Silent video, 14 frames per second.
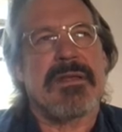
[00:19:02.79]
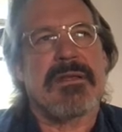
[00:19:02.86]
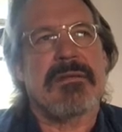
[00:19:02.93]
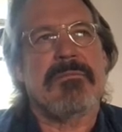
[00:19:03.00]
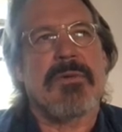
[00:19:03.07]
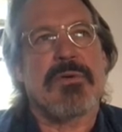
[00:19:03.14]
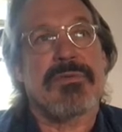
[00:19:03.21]

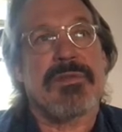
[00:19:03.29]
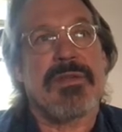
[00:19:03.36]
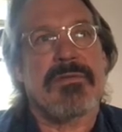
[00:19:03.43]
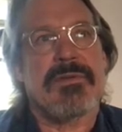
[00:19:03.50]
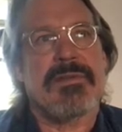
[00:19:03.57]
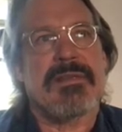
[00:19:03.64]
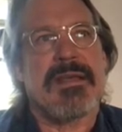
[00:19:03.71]
in most
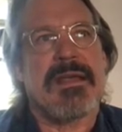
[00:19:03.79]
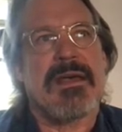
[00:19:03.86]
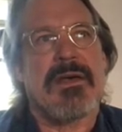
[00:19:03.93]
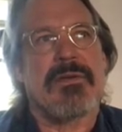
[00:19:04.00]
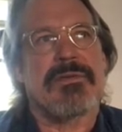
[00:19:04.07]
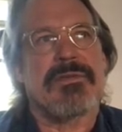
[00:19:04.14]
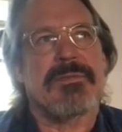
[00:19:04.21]
everything
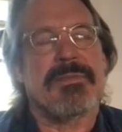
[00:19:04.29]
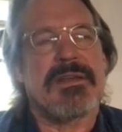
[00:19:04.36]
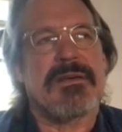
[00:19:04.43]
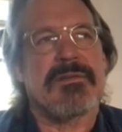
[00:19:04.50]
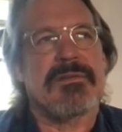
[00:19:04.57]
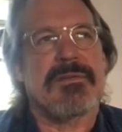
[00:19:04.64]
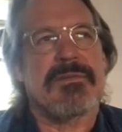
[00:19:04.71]
else
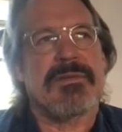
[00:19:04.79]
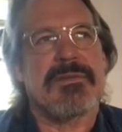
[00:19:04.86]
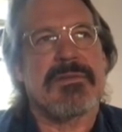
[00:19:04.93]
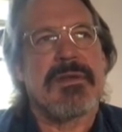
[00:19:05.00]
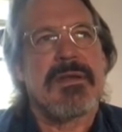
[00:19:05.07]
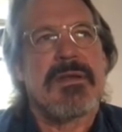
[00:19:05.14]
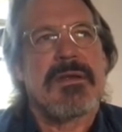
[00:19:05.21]
because of
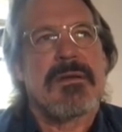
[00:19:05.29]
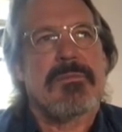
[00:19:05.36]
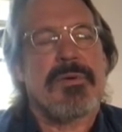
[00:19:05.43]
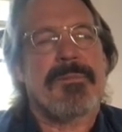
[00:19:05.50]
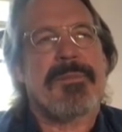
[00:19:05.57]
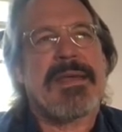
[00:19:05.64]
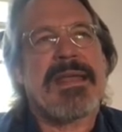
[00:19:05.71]
this
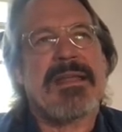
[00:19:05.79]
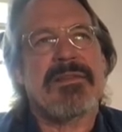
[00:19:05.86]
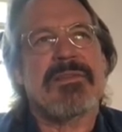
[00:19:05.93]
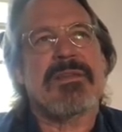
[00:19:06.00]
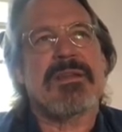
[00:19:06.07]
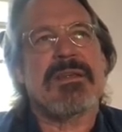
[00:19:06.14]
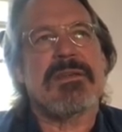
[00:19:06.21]

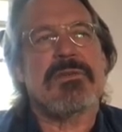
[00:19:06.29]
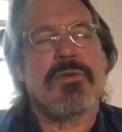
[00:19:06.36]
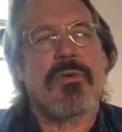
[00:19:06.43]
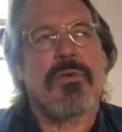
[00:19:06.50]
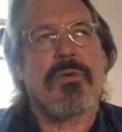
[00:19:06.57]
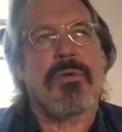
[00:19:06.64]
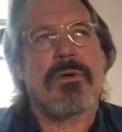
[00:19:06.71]
propensity
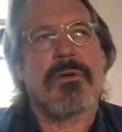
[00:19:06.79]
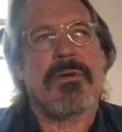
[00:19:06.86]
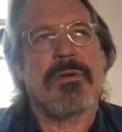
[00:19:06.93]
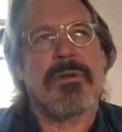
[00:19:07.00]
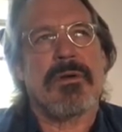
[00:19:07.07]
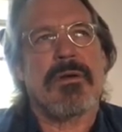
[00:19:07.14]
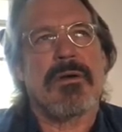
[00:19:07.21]

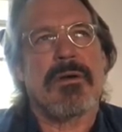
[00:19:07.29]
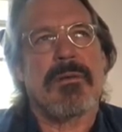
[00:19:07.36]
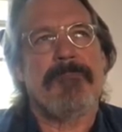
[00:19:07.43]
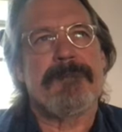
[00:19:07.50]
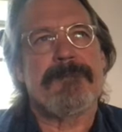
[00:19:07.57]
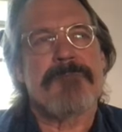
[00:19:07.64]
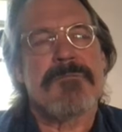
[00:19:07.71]
toward, um,